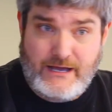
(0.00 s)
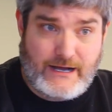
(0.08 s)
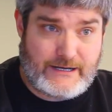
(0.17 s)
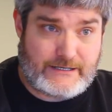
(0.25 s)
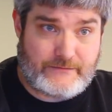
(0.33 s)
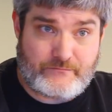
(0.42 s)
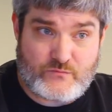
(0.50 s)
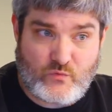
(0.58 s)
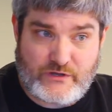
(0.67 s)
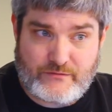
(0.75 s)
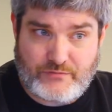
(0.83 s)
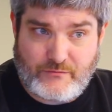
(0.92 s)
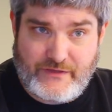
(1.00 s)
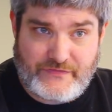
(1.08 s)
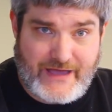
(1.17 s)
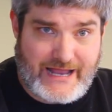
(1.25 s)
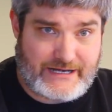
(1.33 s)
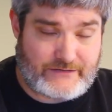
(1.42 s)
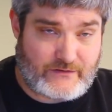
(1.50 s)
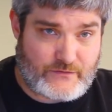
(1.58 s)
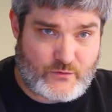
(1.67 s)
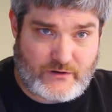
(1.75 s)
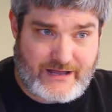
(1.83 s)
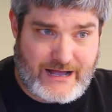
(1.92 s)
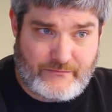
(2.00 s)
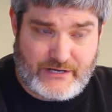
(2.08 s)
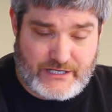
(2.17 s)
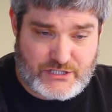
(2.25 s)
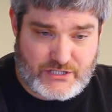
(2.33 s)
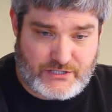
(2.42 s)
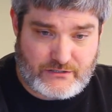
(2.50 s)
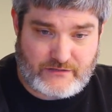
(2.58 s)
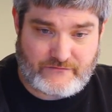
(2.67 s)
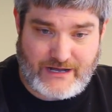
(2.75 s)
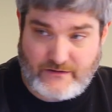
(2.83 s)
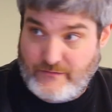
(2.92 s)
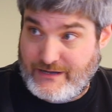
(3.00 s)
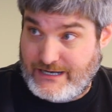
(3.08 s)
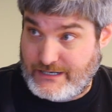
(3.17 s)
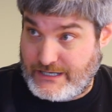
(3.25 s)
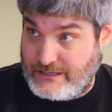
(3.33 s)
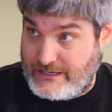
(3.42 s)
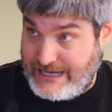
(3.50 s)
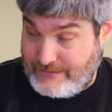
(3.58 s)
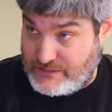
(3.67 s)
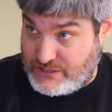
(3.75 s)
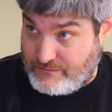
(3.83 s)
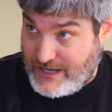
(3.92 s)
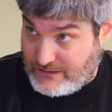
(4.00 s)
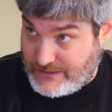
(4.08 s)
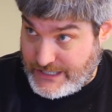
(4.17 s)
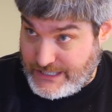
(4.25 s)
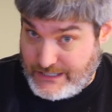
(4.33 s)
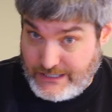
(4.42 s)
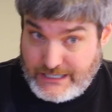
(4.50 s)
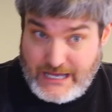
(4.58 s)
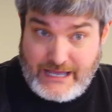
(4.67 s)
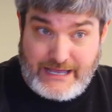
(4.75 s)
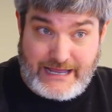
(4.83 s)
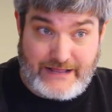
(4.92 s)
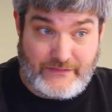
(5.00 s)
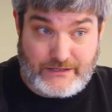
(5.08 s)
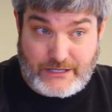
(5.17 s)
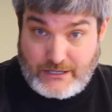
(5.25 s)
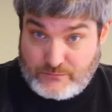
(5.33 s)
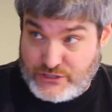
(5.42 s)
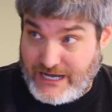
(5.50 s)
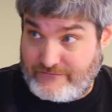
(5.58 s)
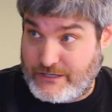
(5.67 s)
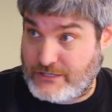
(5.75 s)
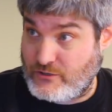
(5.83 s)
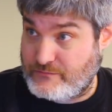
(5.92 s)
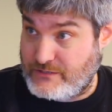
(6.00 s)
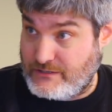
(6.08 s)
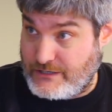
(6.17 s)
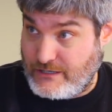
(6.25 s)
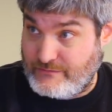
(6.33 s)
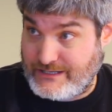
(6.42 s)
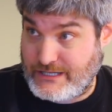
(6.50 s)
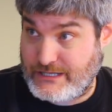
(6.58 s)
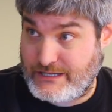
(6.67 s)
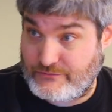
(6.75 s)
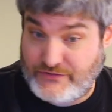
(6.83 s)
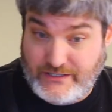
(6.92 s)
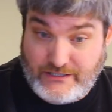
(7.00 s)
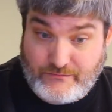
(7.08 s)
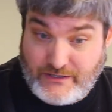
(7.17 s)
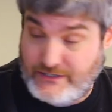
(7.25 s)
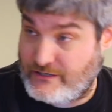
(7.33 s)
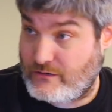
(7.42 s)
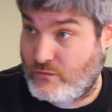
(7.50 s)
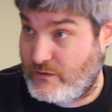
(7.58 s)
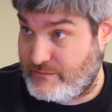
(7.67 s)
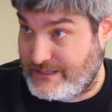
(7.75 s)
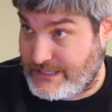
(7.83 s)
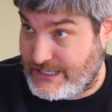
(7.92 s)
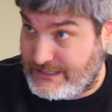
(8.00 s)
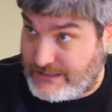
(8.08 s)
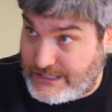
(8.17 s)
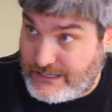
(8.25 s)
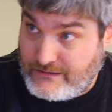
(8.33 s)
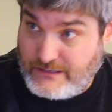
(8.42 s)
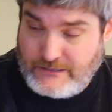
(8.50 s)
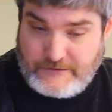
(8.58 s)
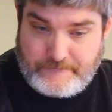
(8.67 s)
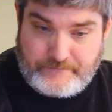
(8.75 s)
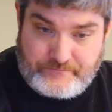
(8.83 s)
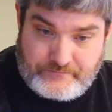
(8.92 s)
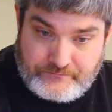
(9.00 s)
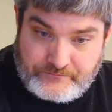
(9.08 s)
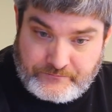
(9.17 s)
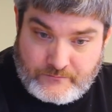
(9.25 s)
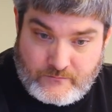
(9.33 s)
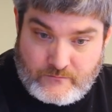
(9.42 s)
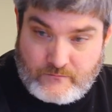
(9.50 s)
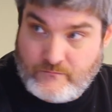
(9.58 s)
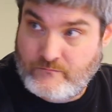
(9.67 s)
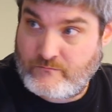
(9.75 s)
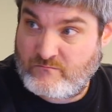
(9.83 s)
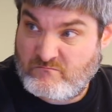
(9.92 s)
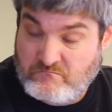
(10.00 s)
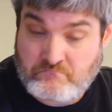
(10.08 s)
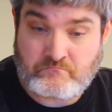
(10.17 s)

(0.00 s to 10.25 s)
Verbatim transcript: Um, we implement that through a combination of out-of-the-box uh, Apigee policies and then some JavaScript and some XSLT, depending on what makes sense. Yeah, yeah. So a little bit of that.